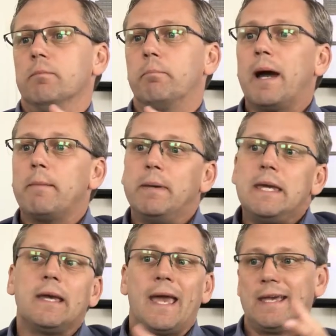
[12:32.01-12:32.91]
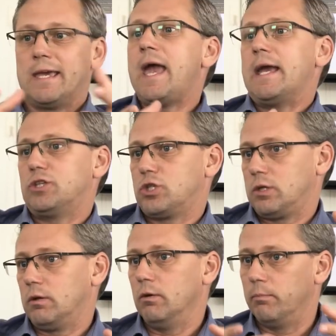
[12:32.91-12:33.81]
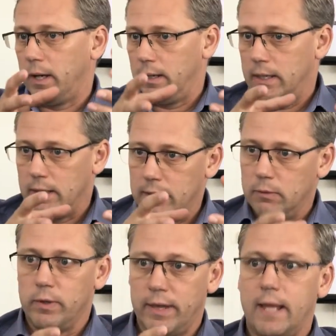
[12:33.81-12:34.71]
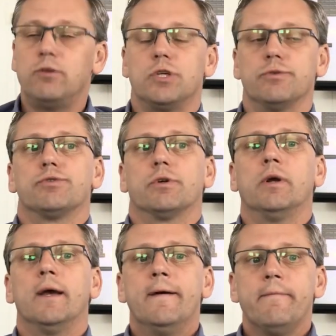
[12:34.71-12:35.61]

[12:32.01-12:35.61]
by being engaged with the end user.